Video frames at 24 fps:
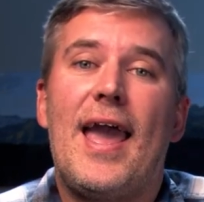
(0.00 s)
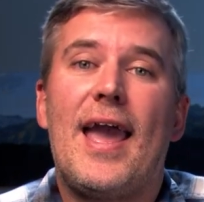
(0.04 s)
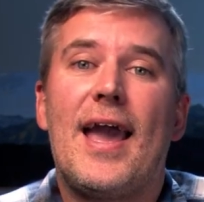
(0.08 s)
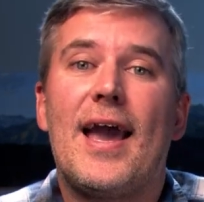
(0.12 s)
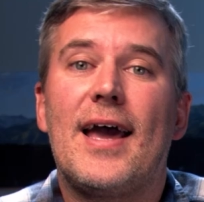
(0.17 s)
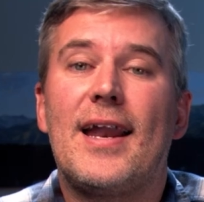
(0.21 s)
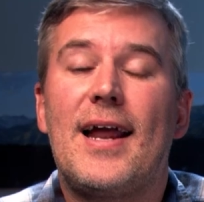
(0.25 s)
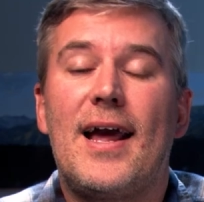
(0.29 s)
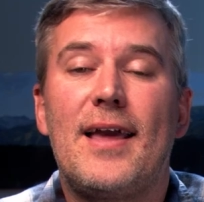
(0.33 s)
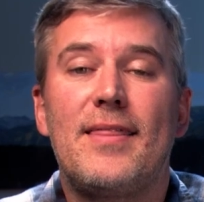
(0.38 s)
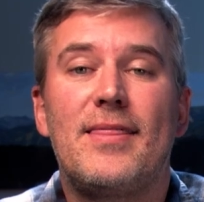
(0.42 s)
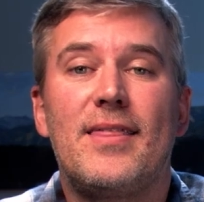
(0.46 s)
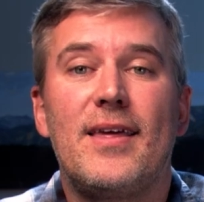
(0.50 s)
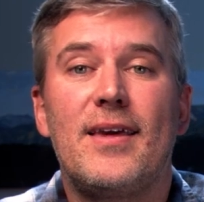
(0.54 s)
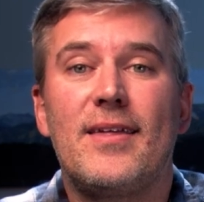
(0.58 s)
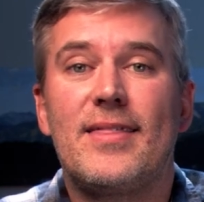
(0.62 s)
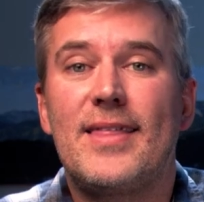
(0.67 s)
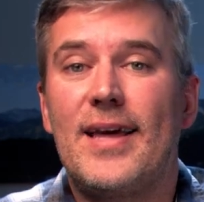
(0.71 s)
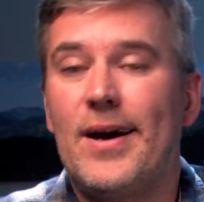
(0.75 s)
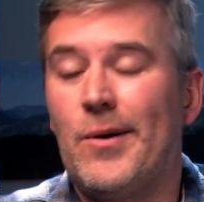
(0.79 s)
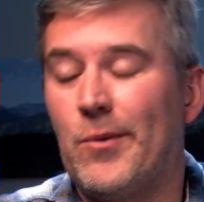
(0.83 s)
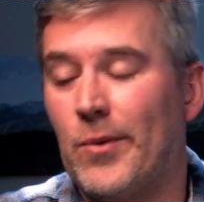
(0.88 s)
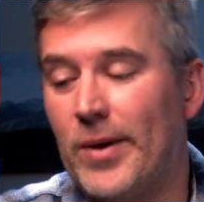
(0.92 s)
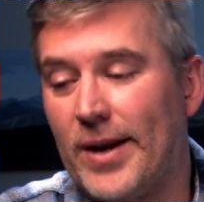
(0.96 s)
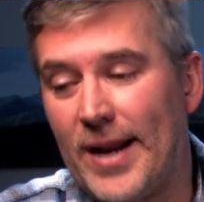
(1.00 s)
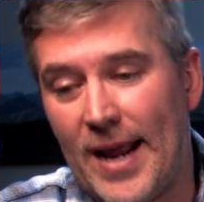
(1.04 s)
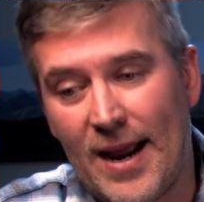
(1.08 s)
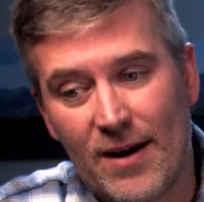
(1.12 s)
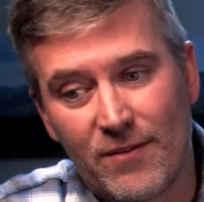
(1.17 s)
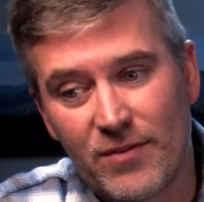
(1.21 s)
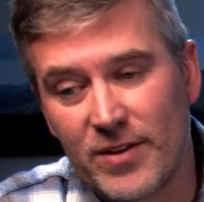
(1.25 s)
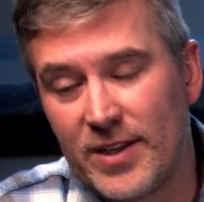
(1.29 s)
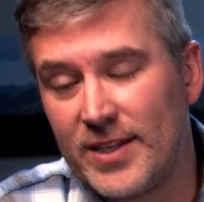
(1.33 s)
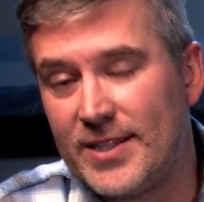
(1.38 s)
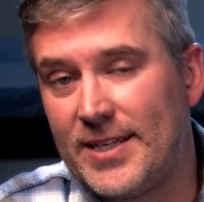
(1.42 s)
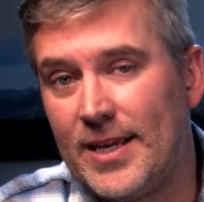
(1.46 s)
And I think that
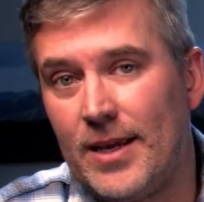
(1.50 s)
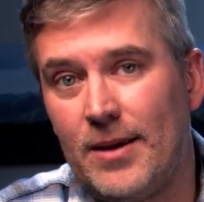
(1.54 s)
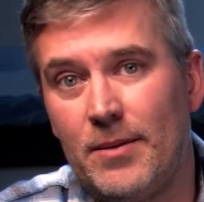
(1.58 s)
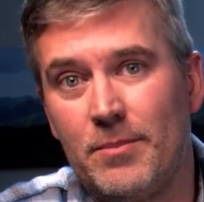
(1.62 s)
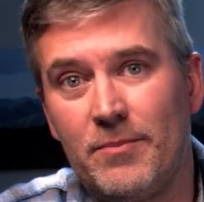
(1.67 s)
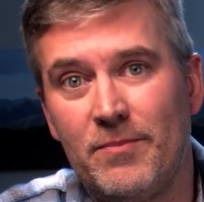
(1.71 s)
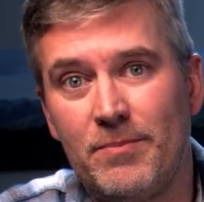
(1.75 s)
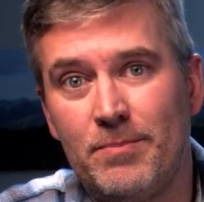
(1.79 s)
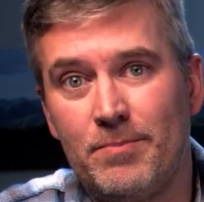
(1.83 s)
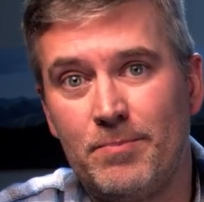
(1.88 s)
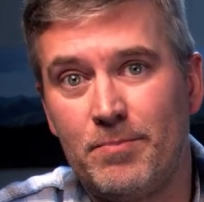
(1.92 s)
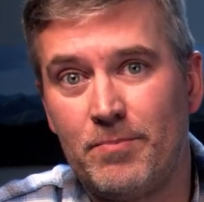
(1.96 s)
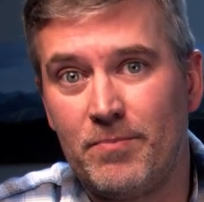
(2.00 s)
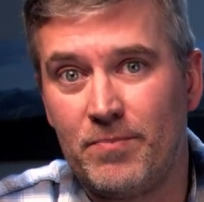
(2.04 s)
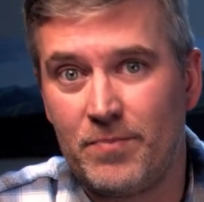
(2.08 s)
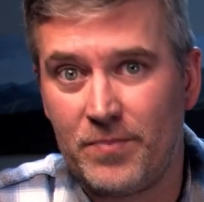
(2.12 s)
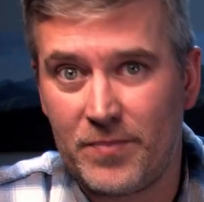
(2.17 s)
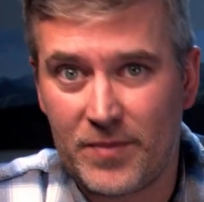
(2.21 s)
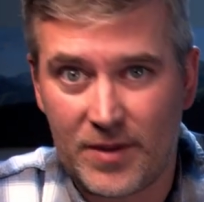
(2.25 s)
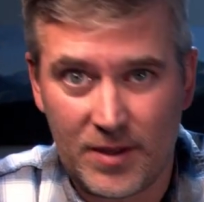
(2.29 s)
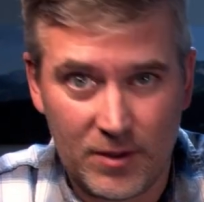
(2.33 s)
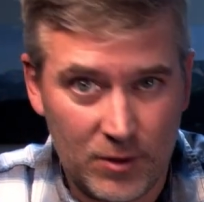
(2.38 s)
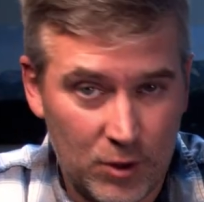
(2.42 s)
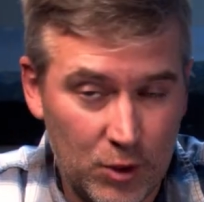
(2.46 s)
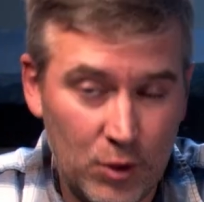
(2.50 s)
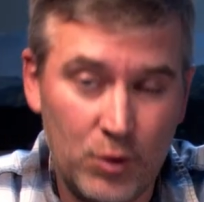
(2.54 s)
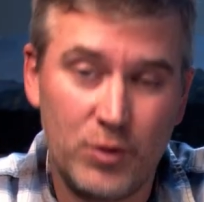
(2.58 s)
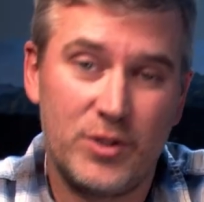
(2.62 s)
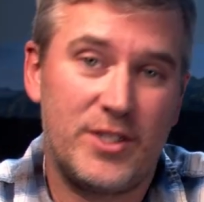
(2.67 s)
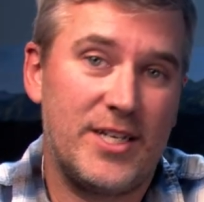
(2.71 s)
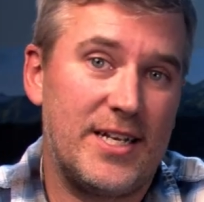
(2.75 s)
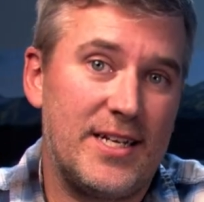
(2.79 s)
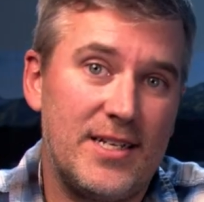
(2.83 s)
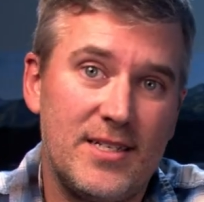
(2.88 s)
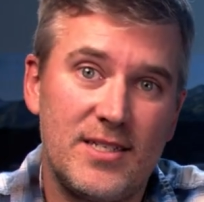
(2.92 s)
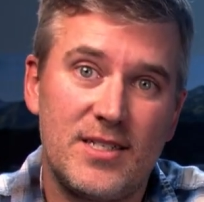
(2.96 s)
whenever the team
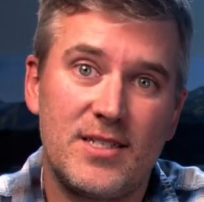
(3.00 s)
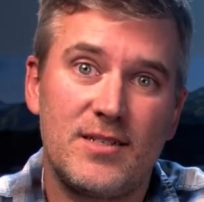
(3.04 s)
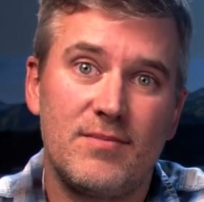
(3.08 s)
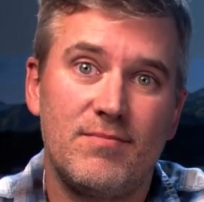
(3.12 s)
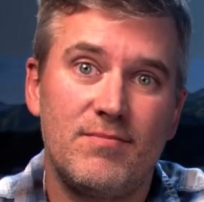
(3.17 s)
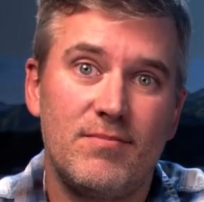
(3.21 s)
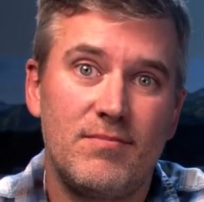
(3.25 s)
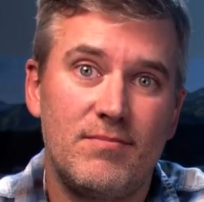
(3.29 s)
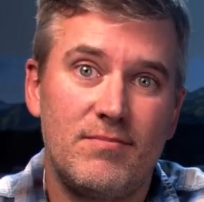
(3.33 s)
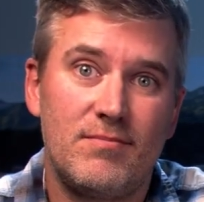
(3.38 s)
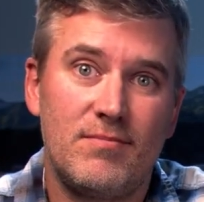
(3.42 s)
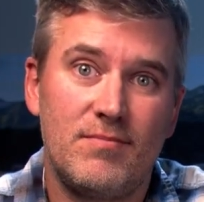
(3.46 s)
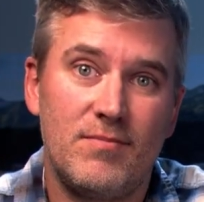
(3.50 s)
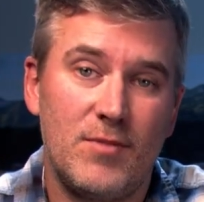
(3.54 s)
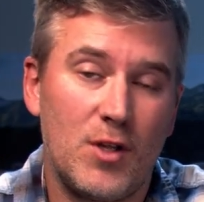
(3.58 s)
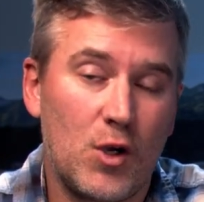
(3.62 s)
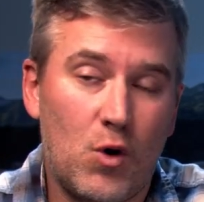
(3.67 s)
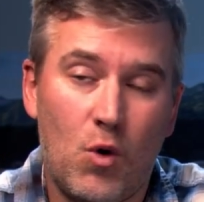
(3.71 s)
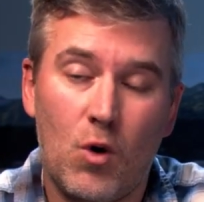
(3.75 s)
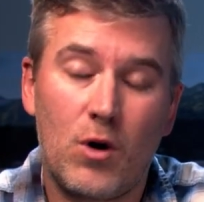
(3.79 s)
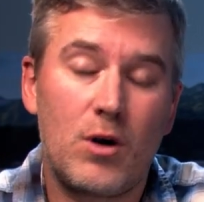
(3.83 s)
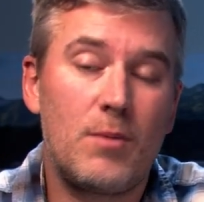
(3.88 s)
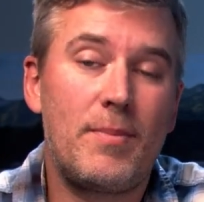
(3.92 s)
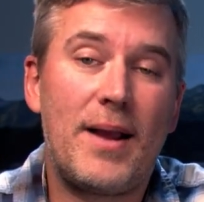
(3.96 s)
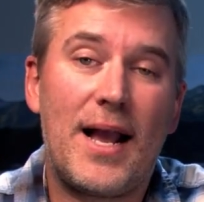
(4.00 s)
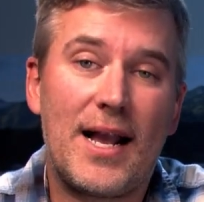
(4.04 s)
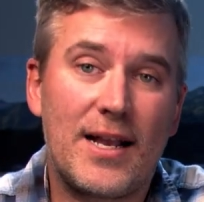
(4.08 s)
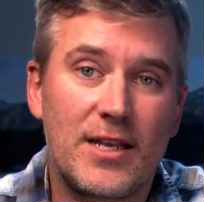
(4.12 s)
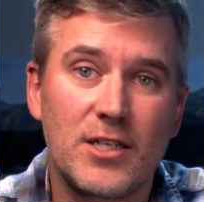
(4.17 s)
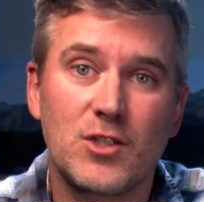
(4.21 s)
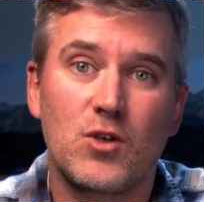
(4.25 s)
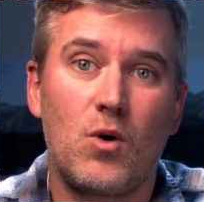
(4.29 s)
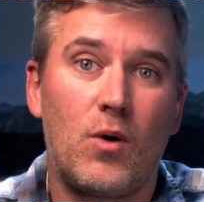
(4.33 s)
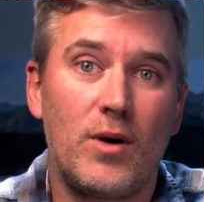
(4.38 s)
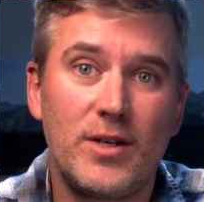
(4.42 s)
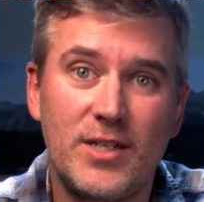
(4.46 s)
loses, the
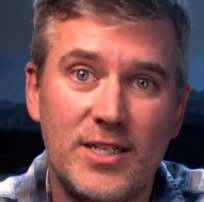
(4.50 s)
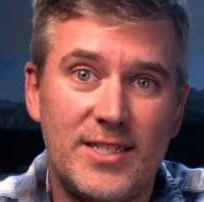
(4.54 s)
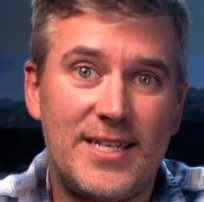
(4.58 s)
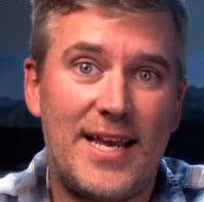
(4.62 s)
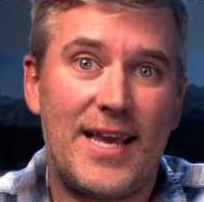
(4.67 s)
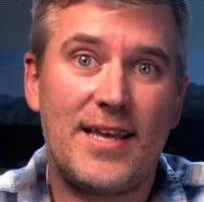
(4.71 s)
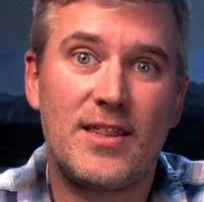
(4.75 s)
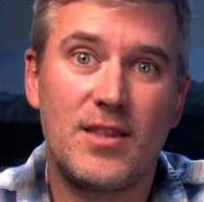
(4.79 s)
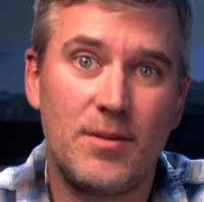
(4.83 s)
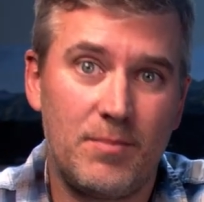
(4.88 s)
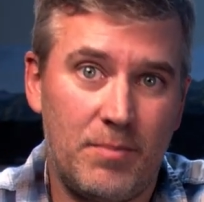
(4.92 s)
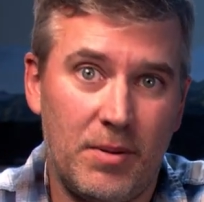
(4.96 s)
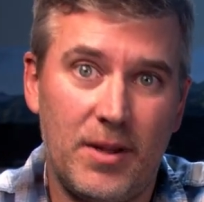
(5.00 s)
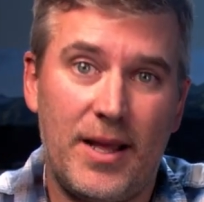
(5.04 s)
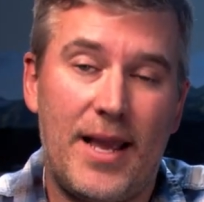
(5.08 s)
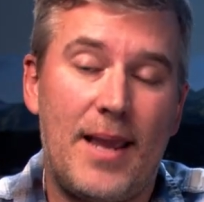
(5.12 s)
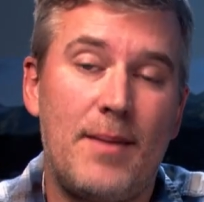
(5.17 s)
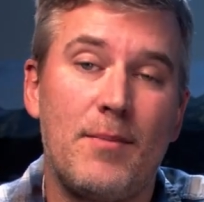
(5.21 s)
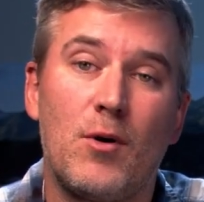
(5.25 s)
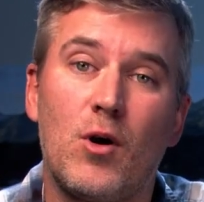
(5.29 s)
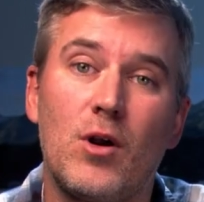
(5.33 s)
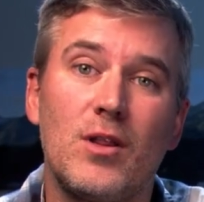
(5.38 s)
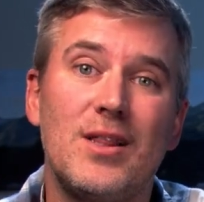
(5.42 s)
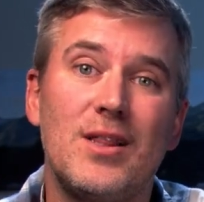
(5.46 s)
quarterback is going to take the blame,